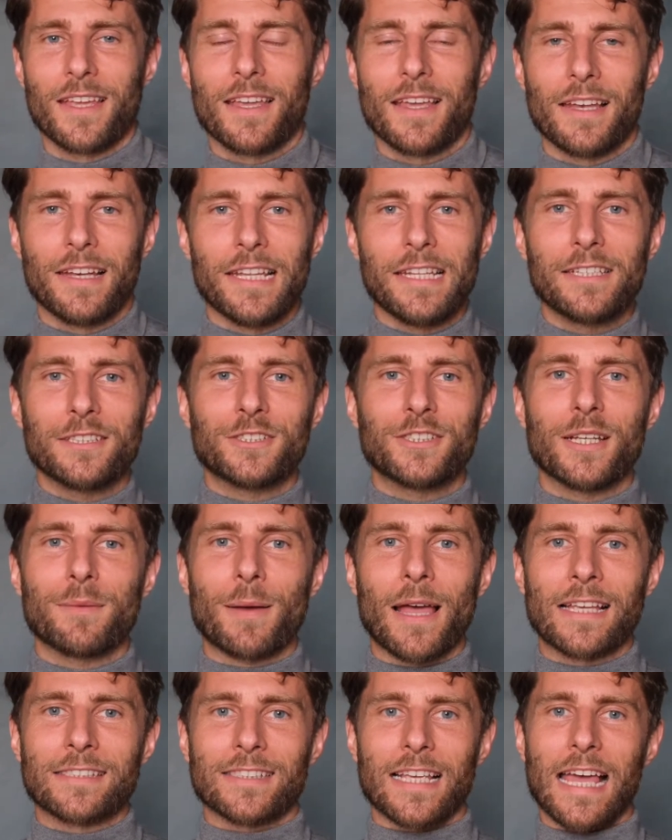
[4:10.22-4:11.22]
Leadership
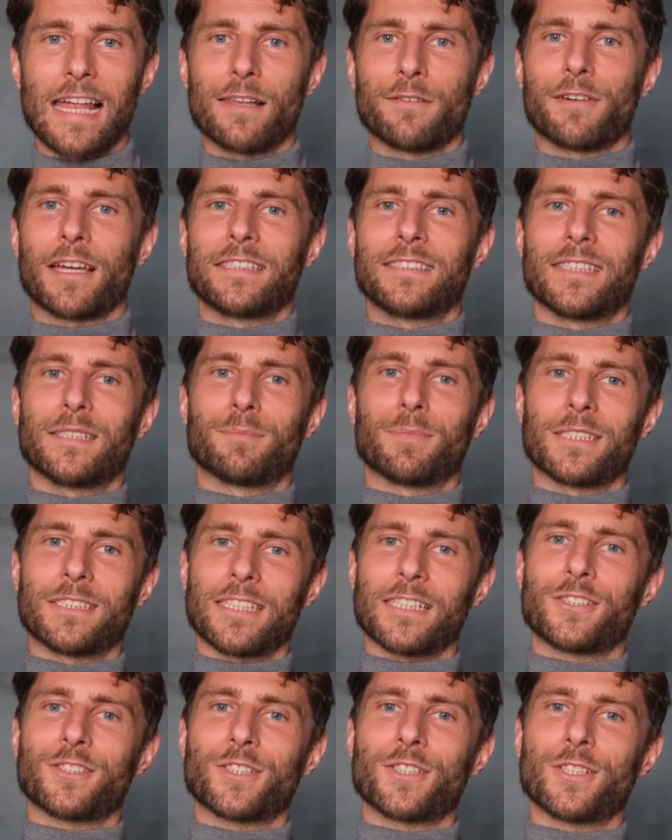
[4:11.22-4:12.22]
as elevated
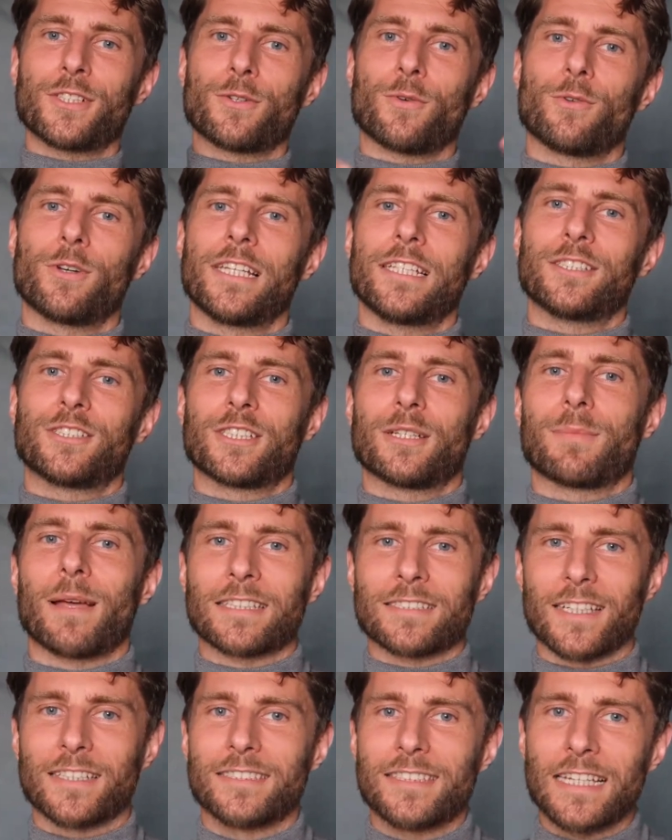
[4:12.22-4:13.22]
position or leadership
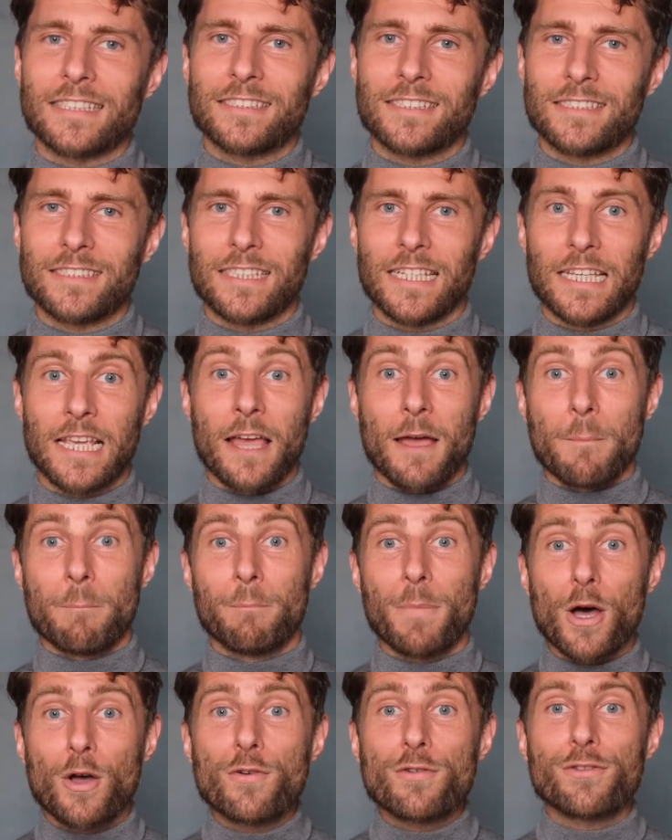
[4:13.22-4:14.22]
as identity
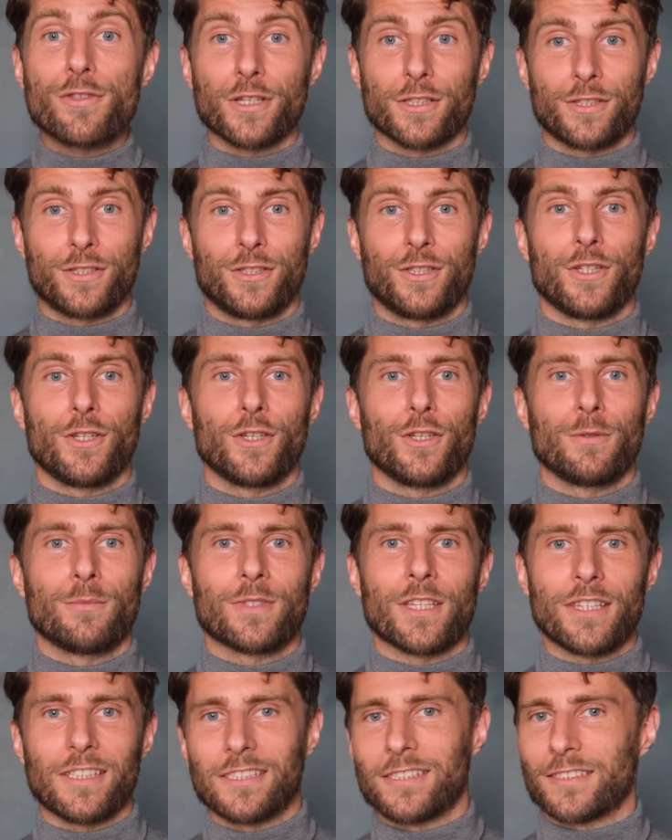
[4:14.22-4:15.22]
both assume
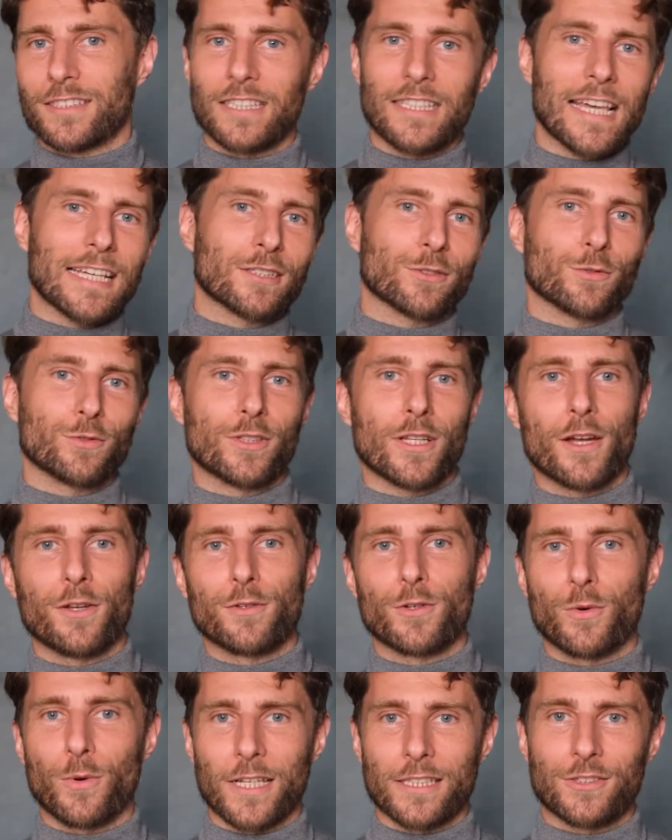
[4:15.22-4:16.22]
that this is a yes or no
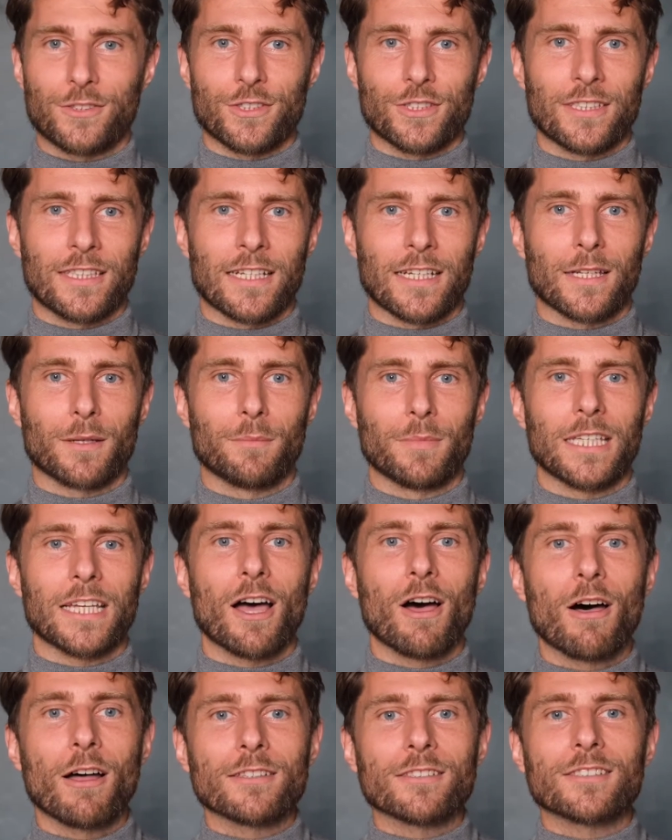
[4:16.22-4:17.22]
question that can be
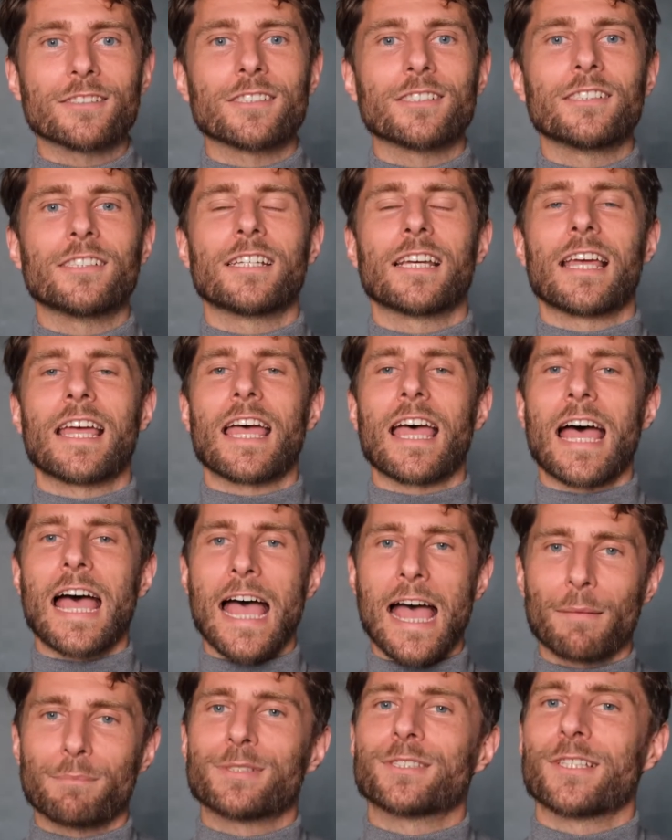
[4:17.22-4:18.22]
answered
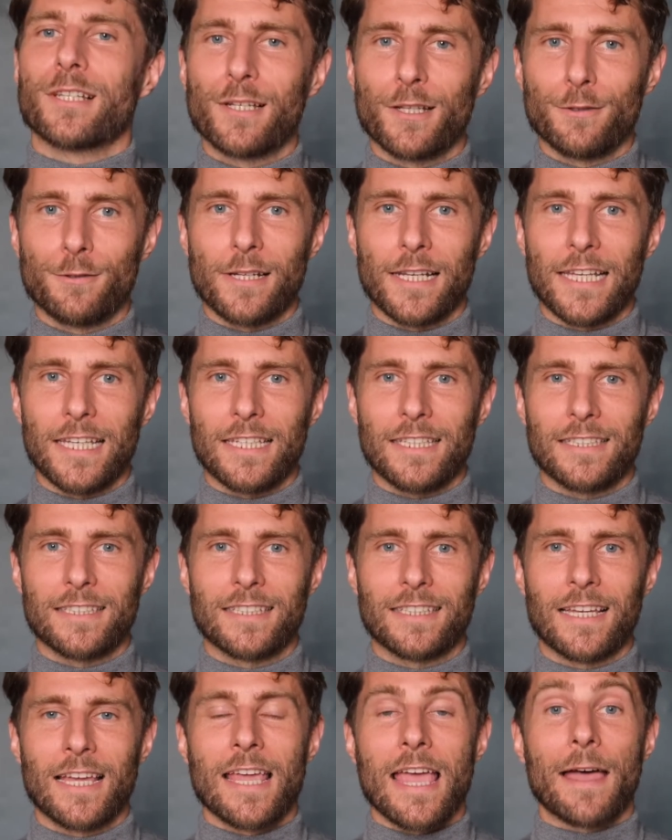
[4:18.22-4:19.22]
absolutely.
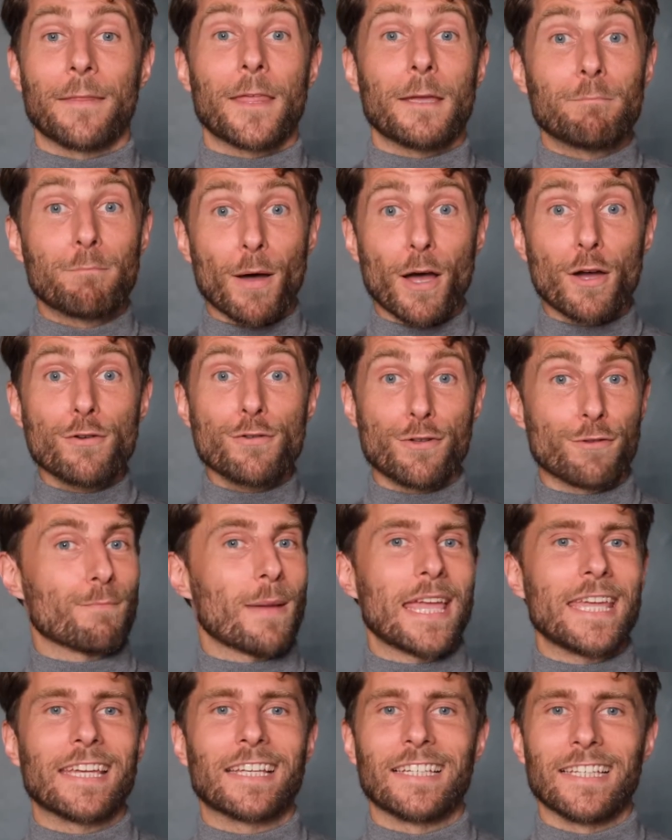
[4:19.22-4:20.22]
And they both
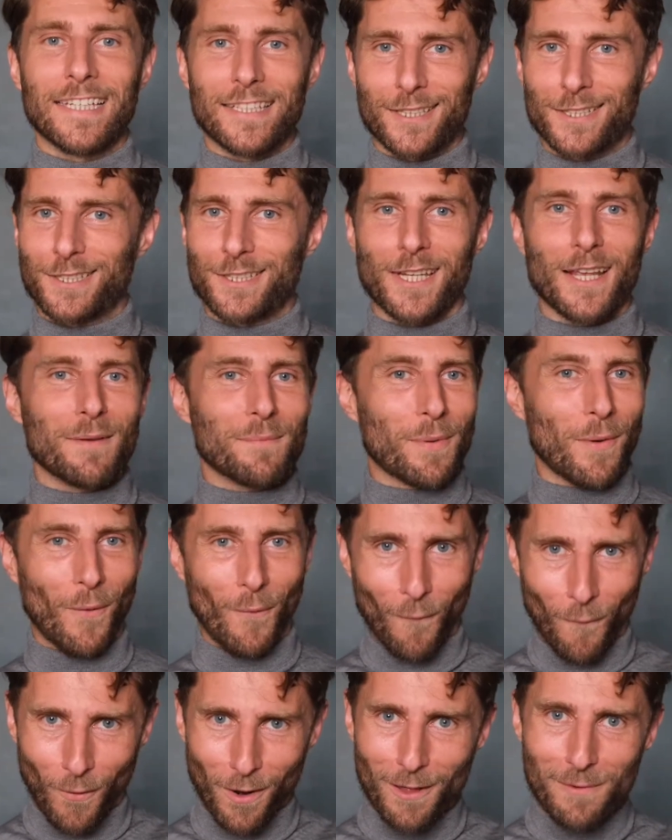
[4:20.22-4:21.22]
make leadership
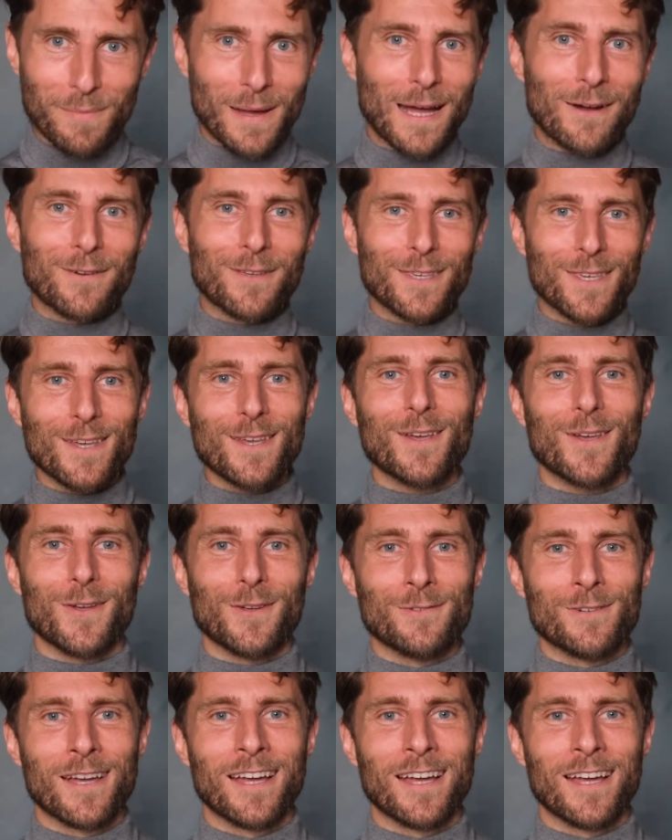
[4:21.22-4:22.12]
all about you,